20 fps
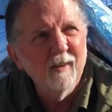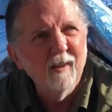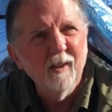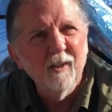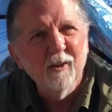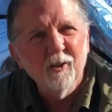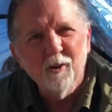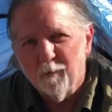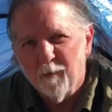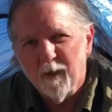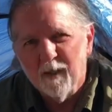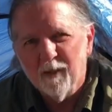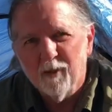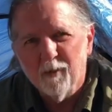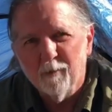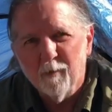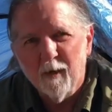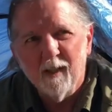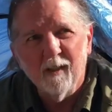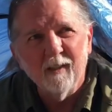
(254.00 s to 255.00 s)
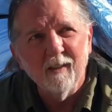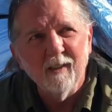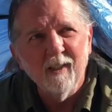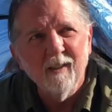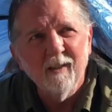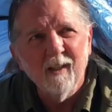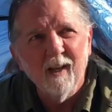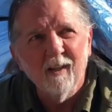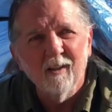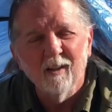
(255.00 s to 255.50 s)
tremendous amount of
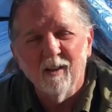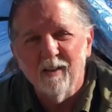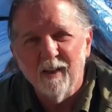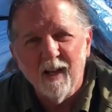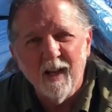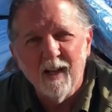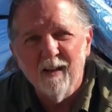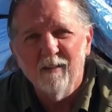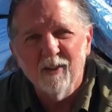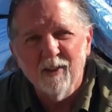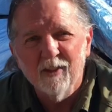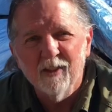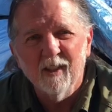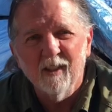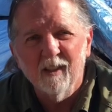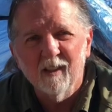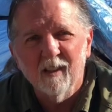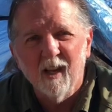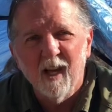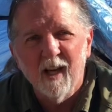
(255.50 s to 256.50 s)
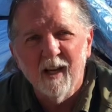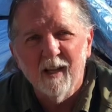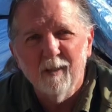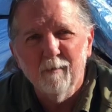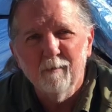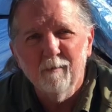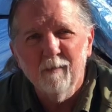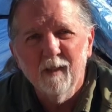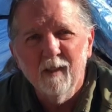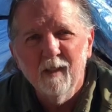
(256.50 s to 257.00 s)
detail on every single
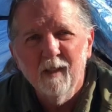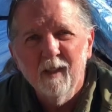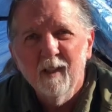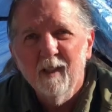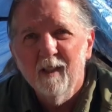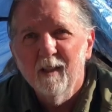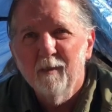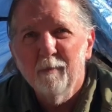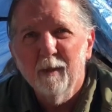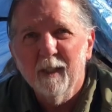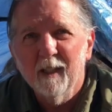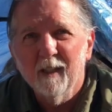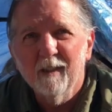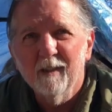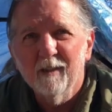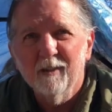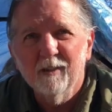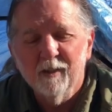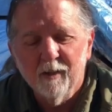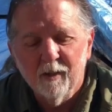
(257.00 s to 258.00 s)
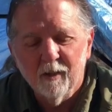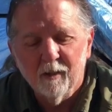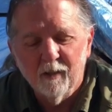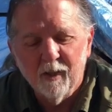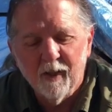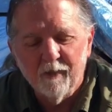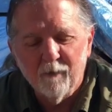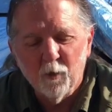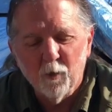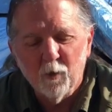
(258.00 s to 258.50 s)
item because, you know,
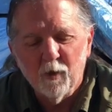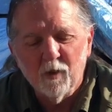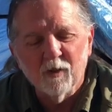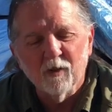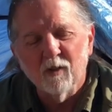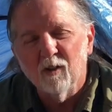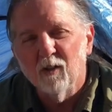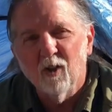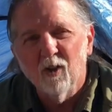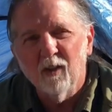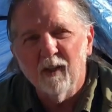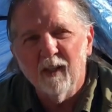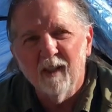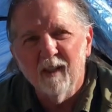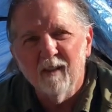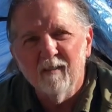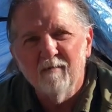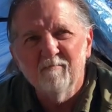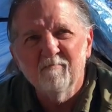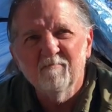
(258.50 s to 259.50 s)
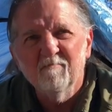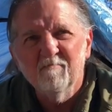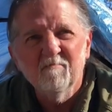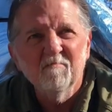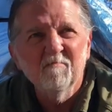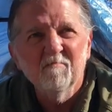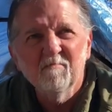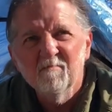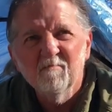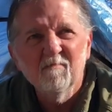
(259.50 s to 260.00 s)
everyone's looking
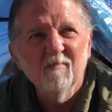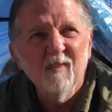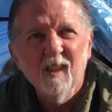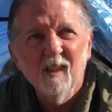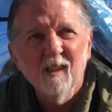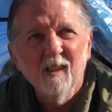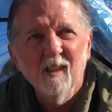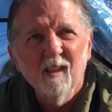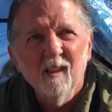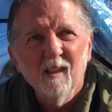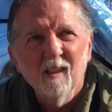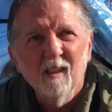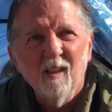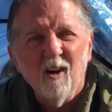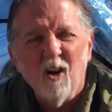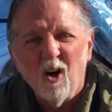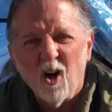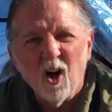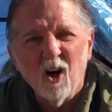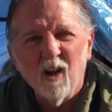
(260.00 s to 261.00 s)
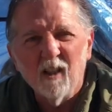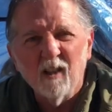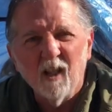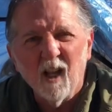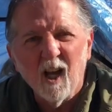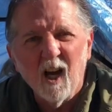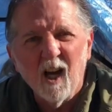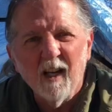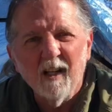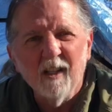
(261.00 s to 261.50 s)

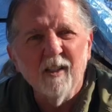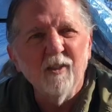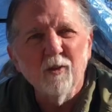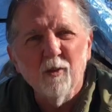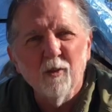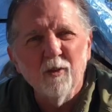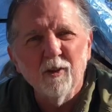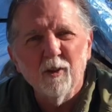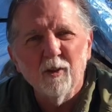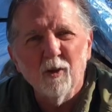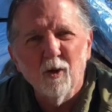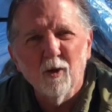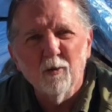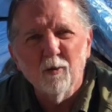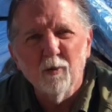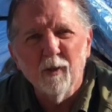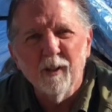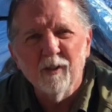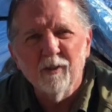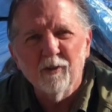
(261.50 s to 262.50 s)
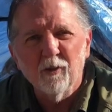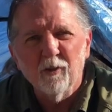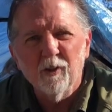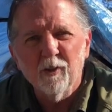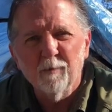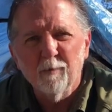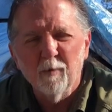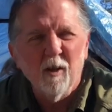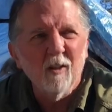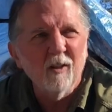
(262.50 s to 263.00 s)
online and doing their own research,
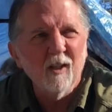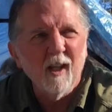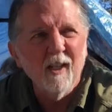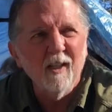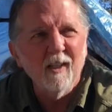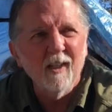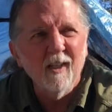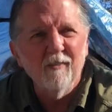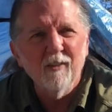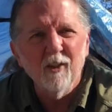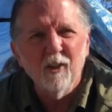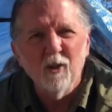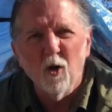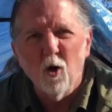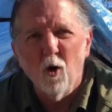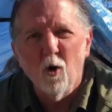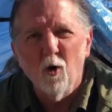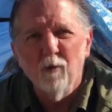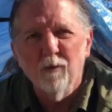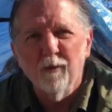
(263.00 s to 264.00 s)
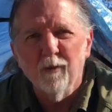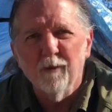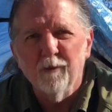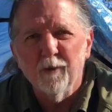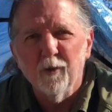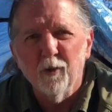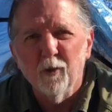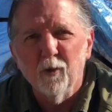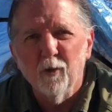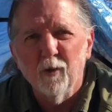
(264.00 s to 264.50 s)
but I'll kind of give you an
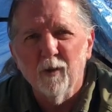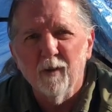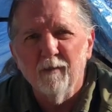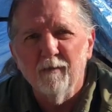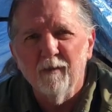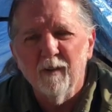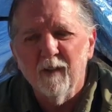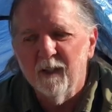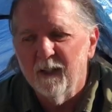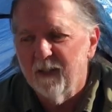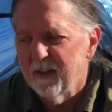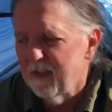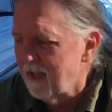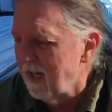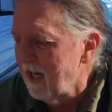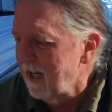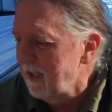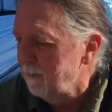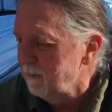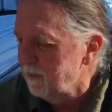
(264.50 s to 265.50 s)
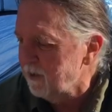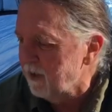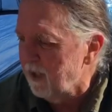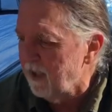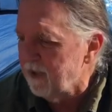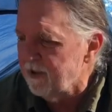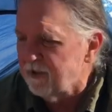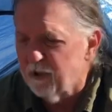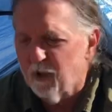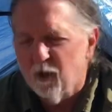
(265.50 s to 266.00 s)
overview of the items that
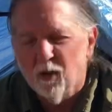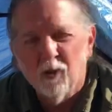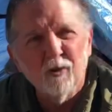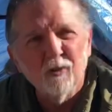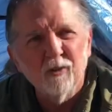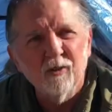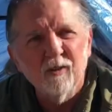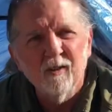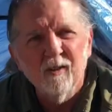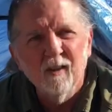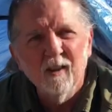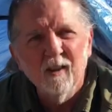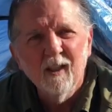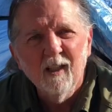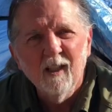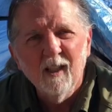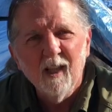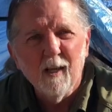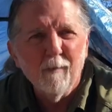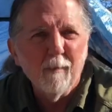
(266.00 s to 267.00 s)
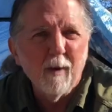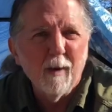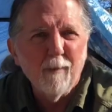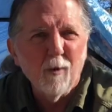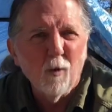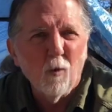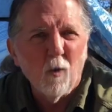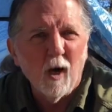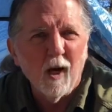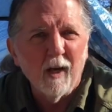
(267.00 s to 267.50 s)
I chose and maybe
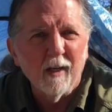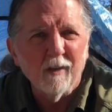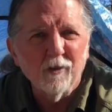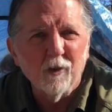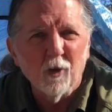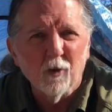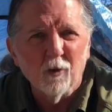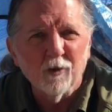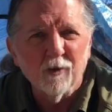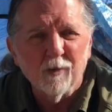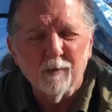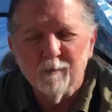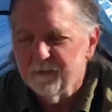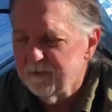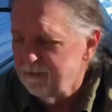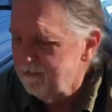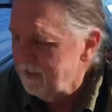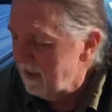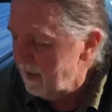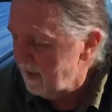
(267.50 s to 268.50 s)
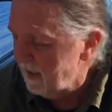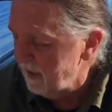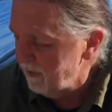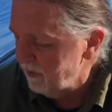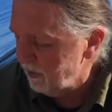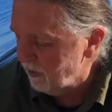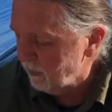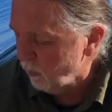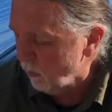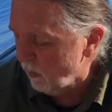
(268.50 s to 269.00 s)
why I chose them and
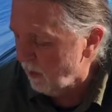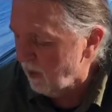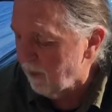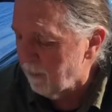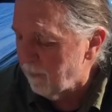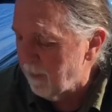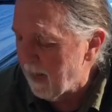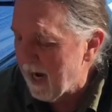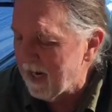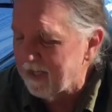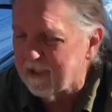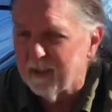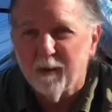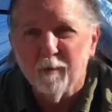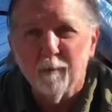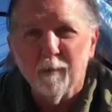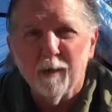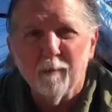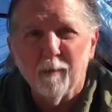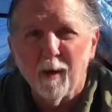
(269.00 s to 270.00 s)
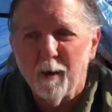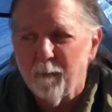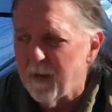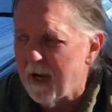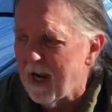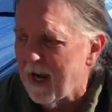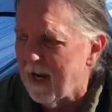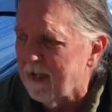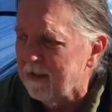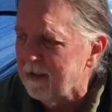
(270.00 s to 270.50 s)
just where I'm packing them in my
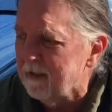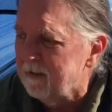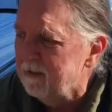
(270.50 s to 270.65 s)
pack.